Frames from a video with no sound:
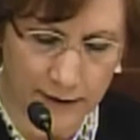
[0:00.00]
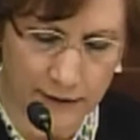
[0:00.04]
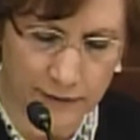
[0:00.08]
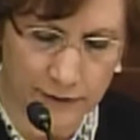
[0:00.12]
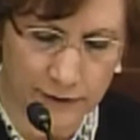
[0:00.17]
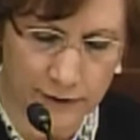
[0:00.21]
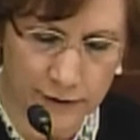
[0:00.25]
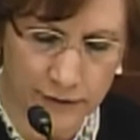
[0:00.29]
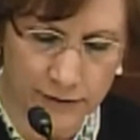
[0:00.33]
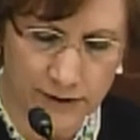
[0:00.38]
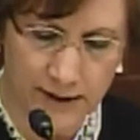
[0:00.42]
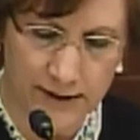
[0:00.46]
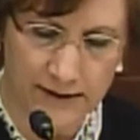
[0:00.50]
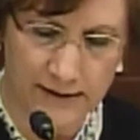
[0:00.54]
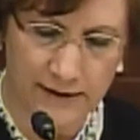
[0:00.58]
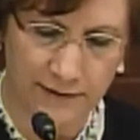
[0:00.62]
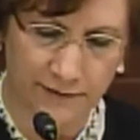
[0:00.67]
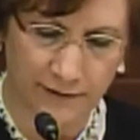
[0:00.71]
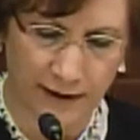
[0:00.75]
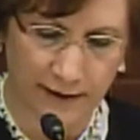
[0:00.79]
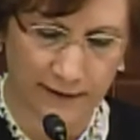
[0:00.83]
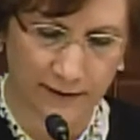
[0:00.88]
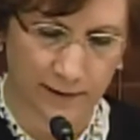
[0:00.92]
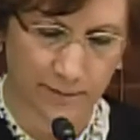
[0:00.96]
you
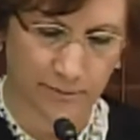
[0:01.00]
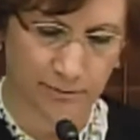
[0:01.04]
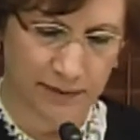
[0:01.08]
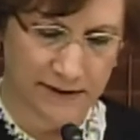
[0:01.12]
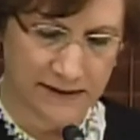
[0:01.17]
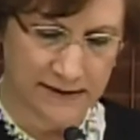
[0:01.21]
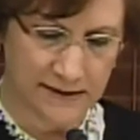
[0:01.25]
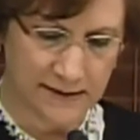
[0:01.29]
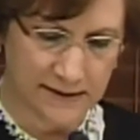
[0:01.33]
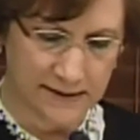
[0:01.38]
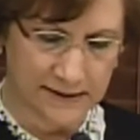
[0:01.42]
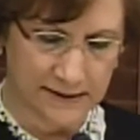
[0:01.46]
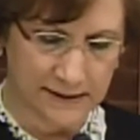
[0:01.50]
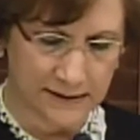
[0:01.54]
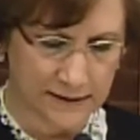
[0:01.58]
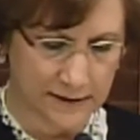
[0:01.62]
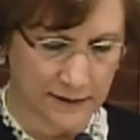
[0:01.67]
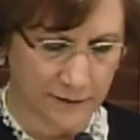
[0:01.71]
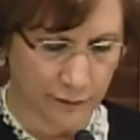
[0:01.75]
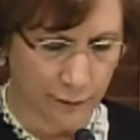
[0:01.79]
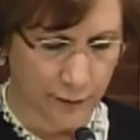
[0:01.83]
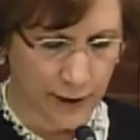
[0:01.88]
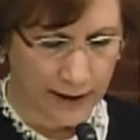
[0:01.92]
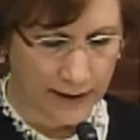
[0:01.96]
testified that
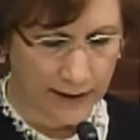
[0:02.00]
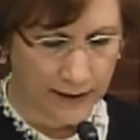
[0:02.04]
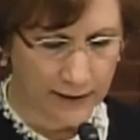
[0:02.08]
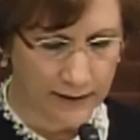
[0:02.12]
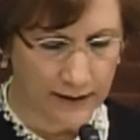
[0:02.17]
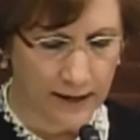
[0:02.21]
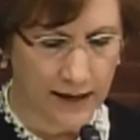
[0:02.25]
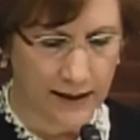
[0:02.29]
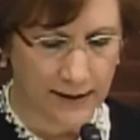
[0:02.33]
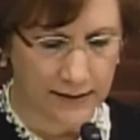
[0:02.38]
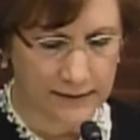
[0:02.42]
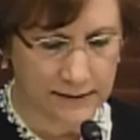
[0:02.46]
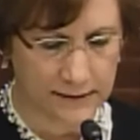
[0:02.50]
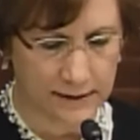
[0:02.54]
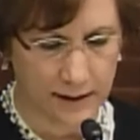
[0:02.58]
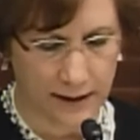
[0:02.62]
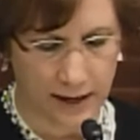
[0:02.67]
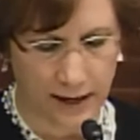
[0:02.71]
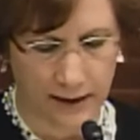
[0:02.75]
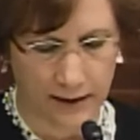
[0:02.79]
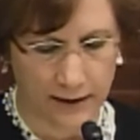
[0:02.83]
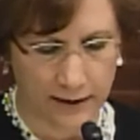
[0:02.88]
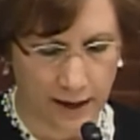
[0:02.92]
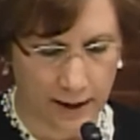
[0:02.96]
businesses have recognized
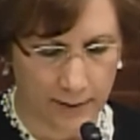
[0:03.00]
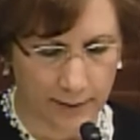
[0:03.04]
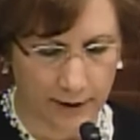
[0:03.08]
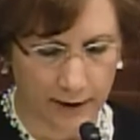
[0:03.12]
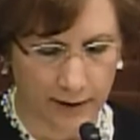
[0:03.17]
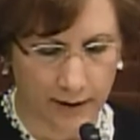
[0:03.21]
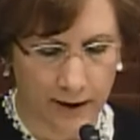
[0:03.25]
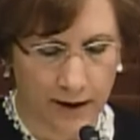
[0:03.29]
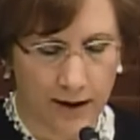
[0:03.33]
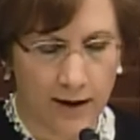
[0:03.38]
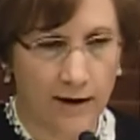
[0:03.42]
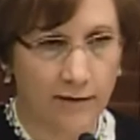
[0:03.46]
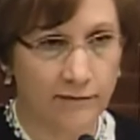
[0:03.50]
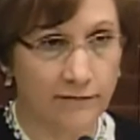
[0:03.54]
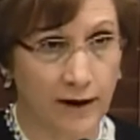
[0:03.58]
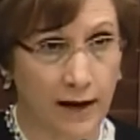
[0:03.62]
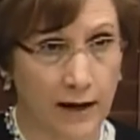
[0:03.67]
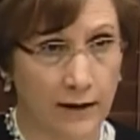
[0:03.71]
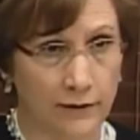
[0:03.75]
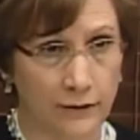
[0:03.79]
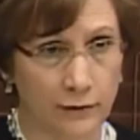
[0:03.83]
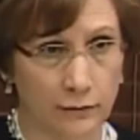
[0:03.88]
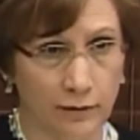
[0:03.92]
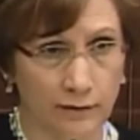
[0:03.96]
the economic
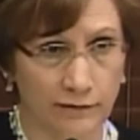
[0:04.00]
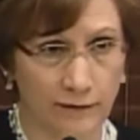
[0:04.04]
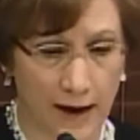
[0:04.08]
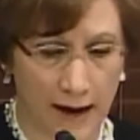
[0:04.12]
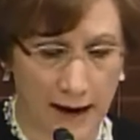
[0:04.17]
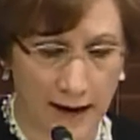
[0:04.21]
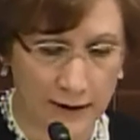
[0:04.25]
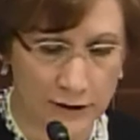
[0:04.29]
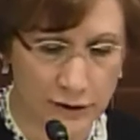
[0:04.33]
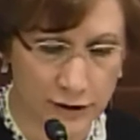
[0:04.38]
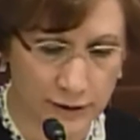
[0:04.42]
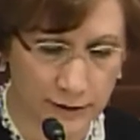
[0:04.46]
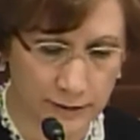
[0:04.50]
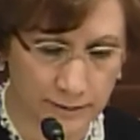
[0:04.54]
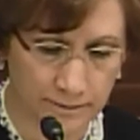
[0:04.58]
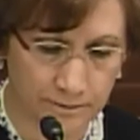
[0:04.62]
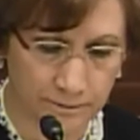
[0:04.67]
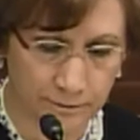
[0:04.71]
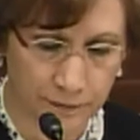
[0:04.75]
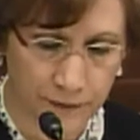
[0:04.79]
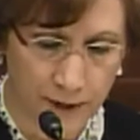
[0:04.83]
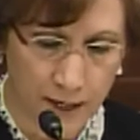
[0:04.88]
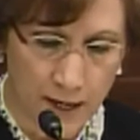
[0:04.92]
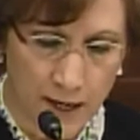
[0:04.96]
value of action.